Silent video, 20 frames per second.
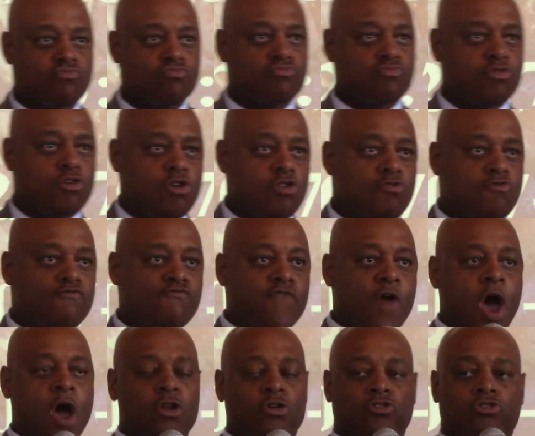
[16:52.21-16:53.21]
He didn't
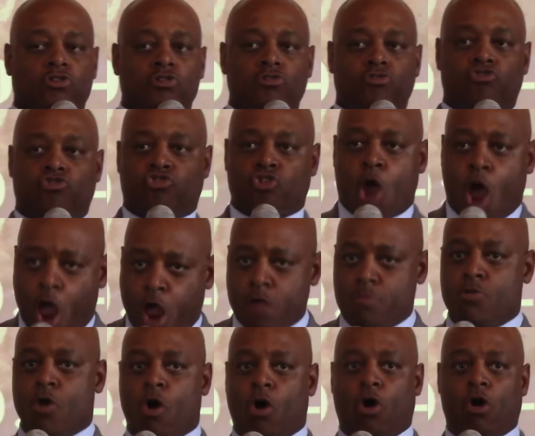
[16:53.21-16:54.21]
fell asleep,
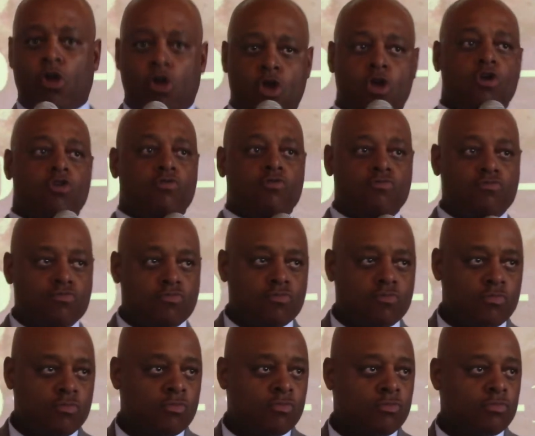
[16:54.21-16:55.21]
shame on him.
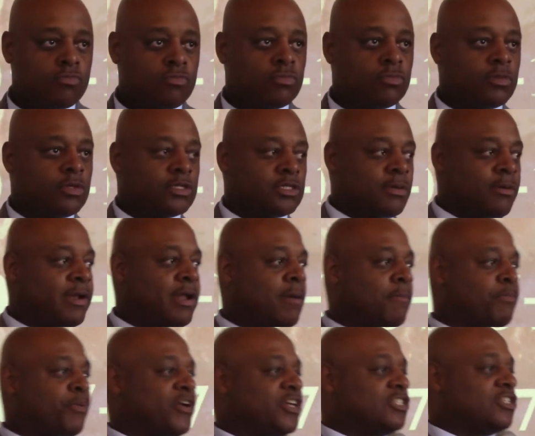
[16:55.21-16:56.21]
So in
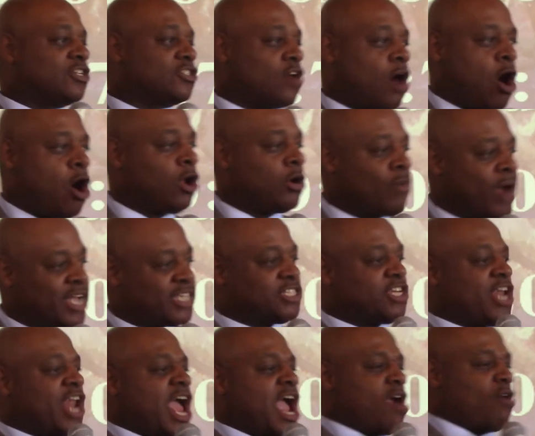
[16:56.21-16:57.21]
them preachers all the way
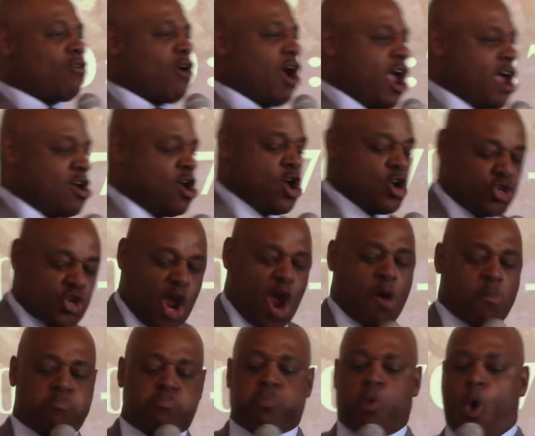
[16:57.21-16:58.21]
to their grave,
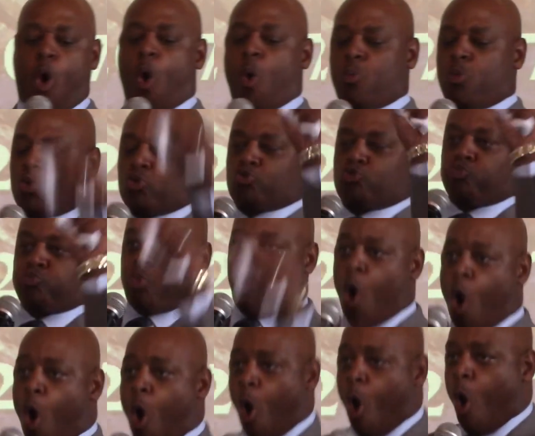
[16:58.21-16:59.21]
that boy was
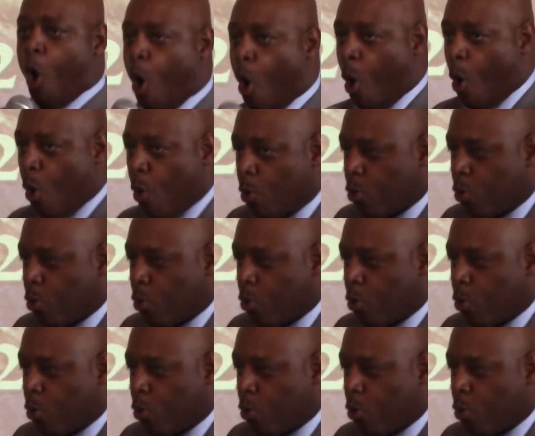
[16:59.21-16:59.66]
wrong.